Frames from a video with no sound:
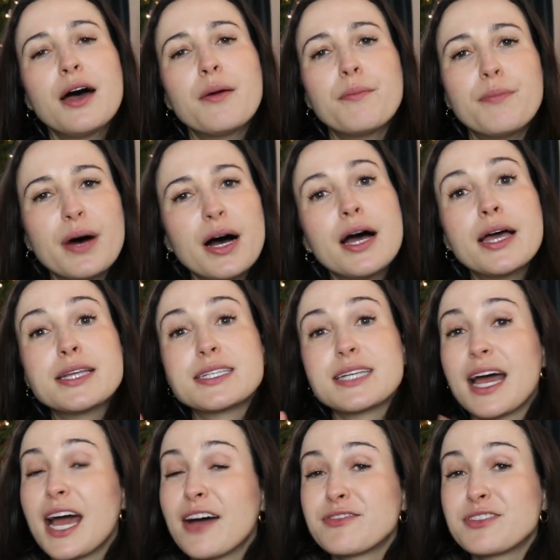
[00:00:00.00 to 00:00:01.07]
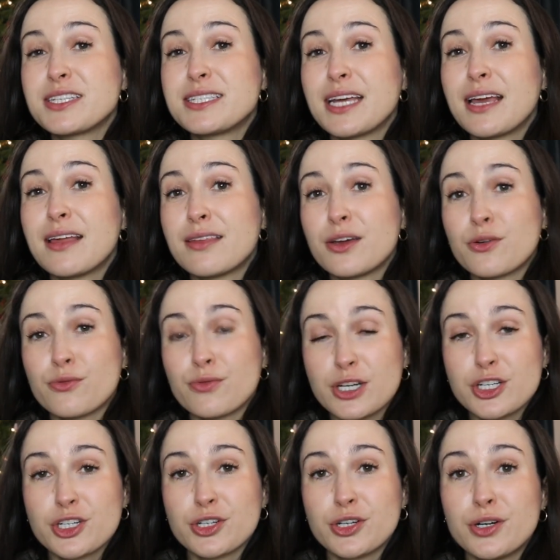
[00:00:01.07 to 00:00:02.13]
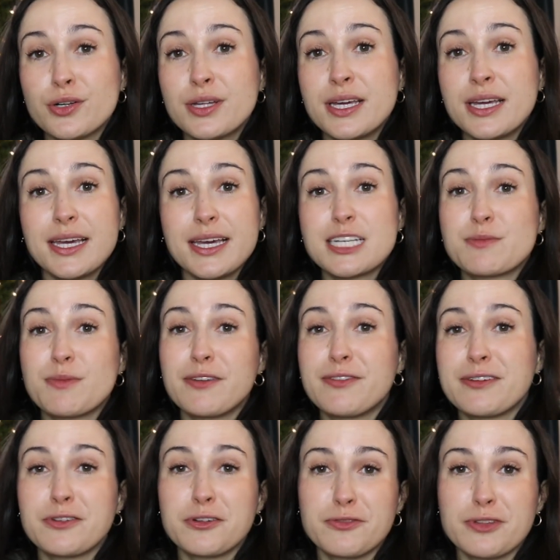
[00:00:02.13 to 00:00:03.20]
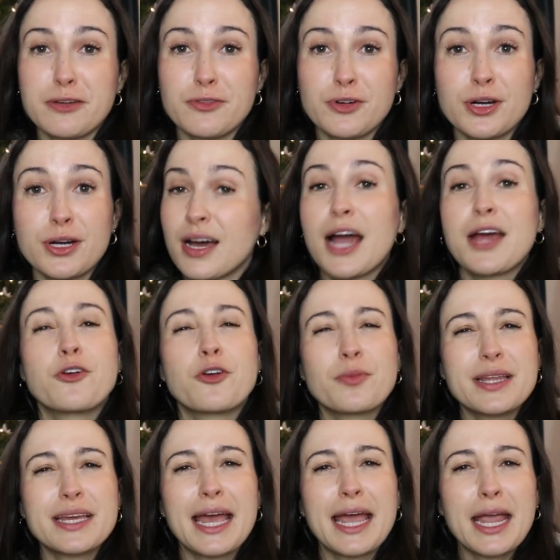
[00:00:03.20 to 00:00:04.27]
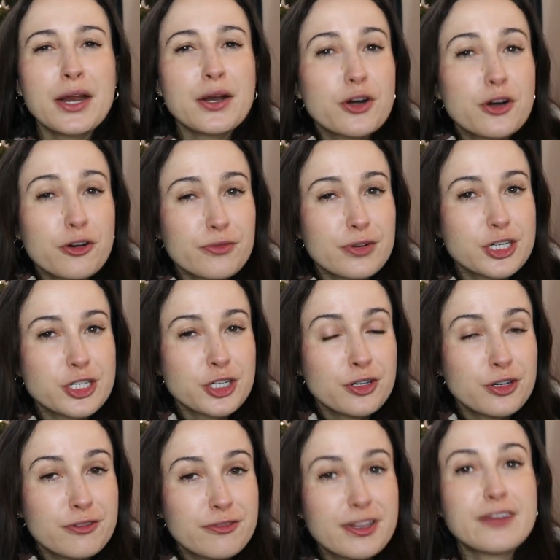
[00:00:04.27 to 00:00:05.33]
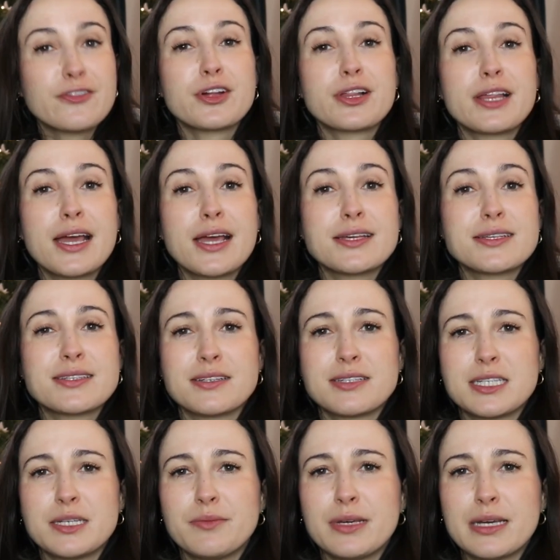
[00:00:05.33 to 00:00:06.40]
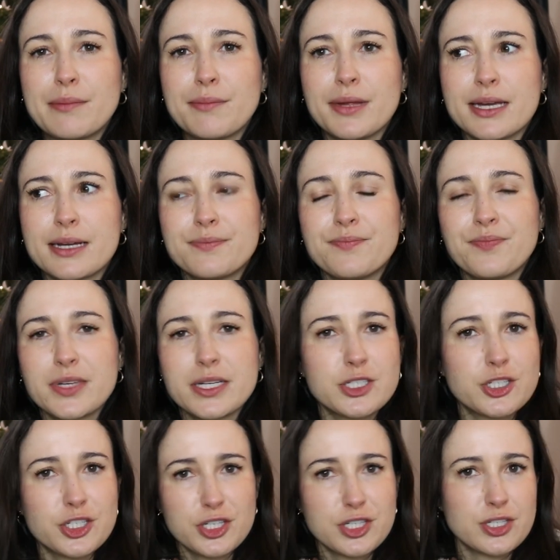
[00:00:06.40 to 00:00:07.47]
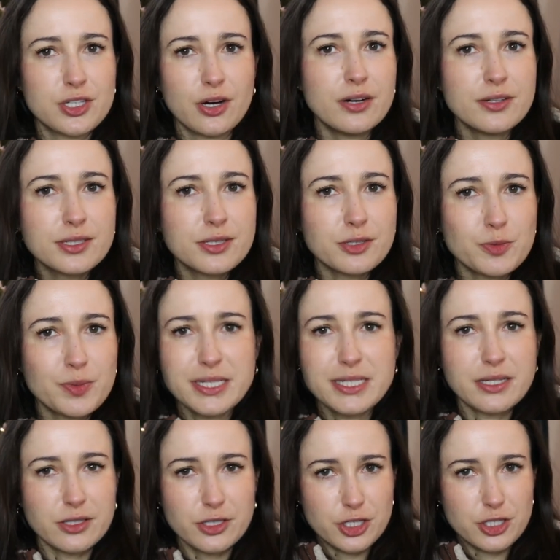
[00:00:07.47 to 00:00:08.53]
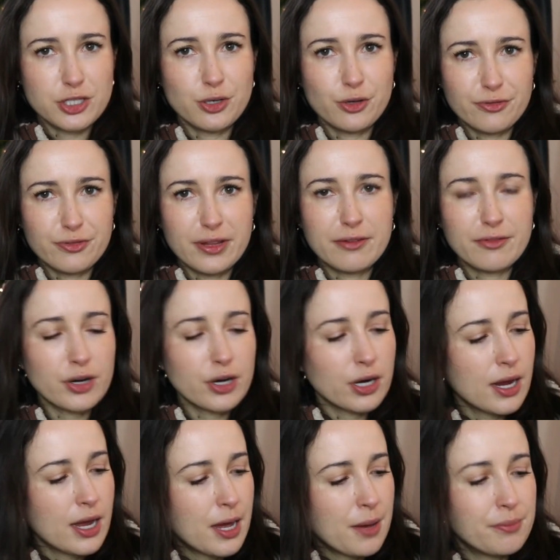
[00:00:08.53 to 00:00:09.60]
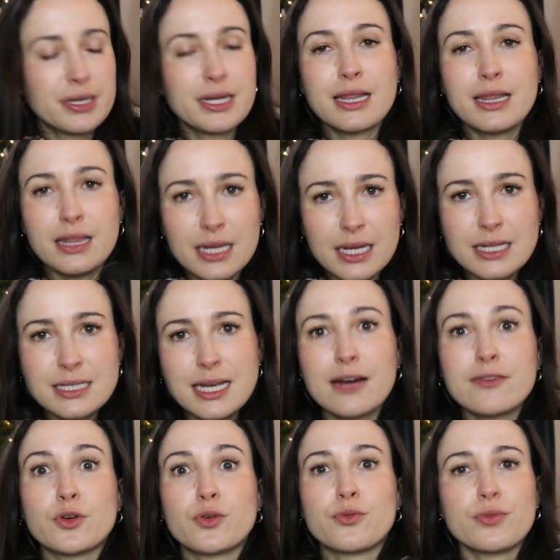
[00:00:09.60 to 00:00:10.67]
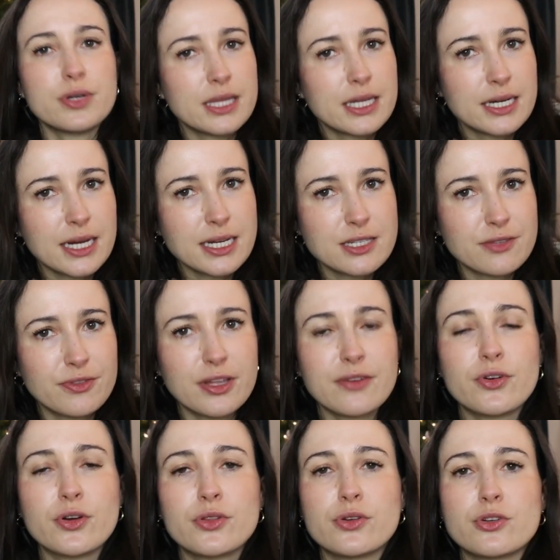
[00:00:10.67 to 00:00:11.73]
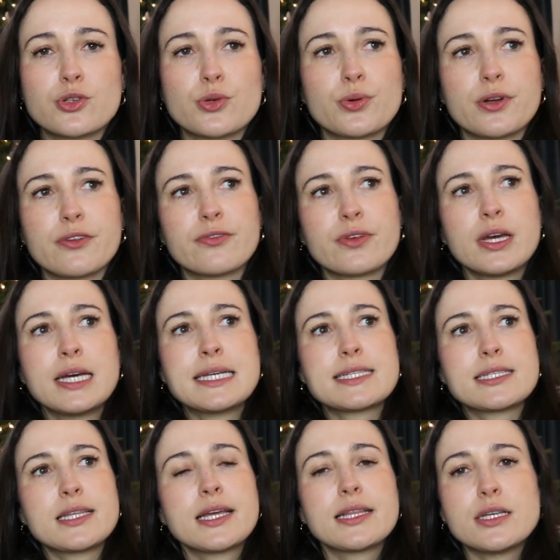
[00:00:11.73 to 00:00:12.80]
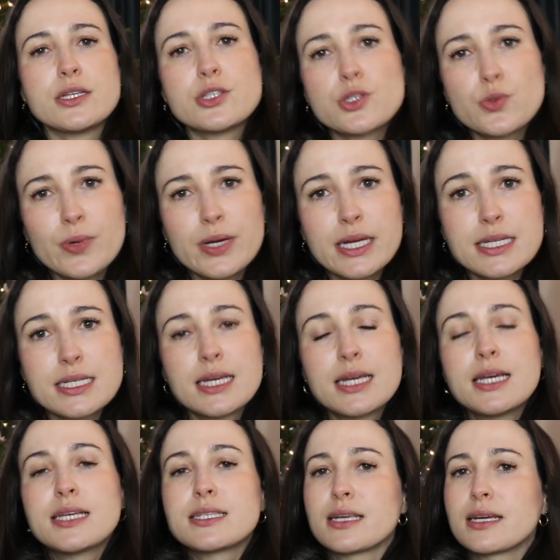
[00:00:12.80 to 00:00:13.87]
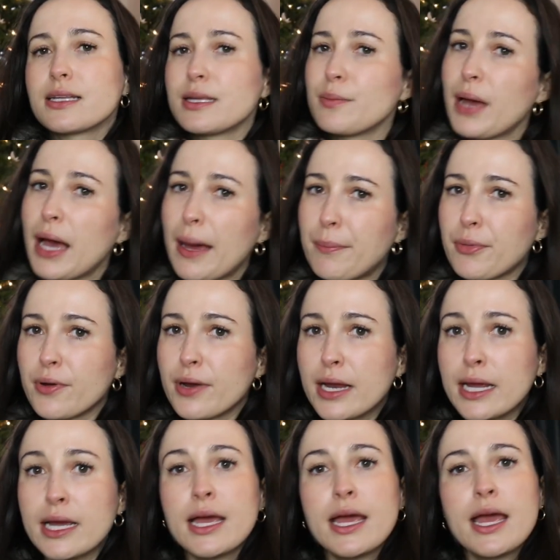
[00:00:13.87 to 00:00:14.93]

but I have to say the original is my favorite flavor. I normally hate original flavor things because to me I'm like, it's just salt. There's basically just no flavor, but these have a really nice flavor. They're sort of slightly sweet, slightly peppery,